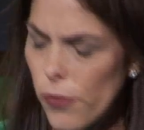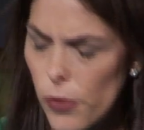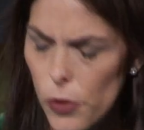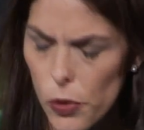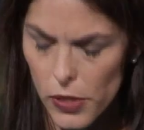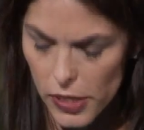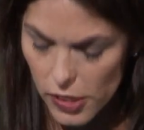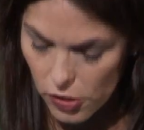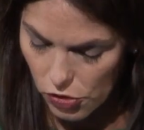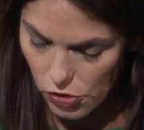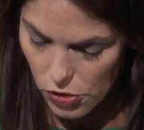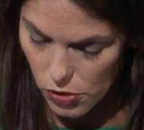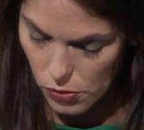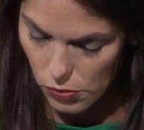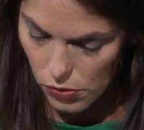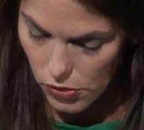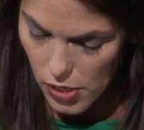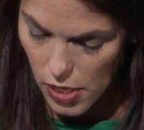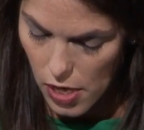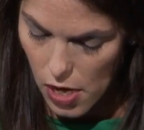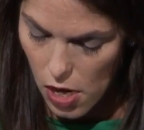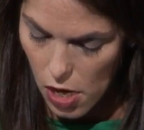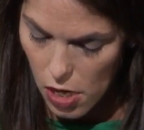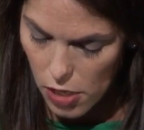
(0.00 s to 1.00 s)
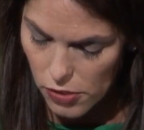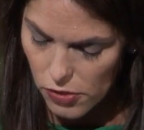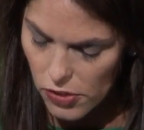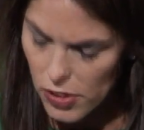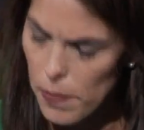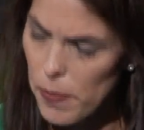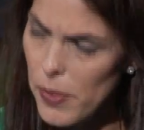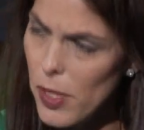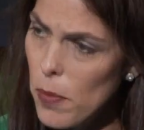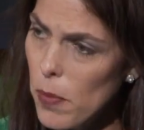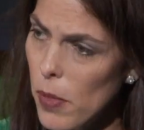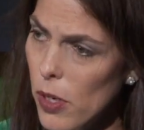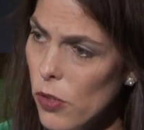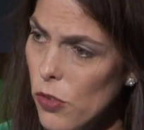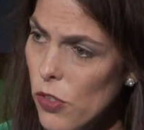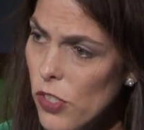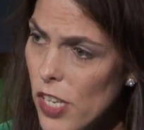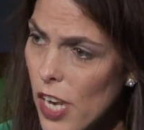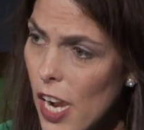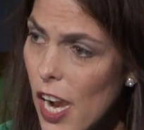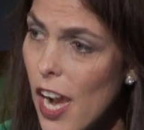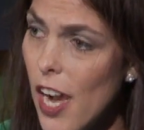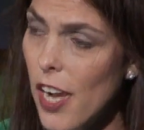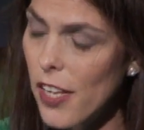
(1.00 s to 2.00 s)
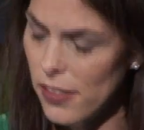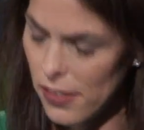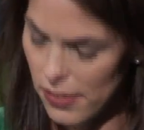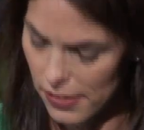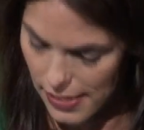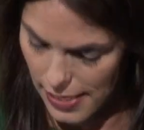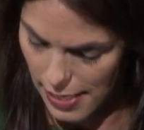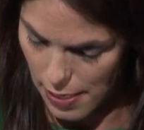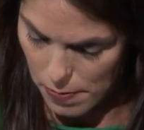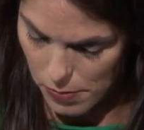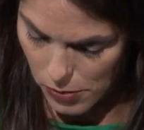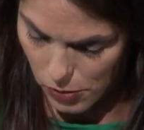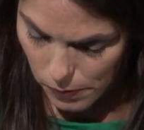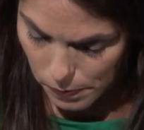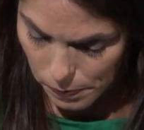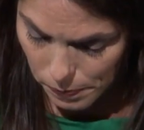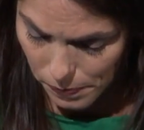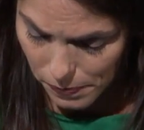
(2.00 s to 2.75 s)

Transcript: issues are some of the most unstable.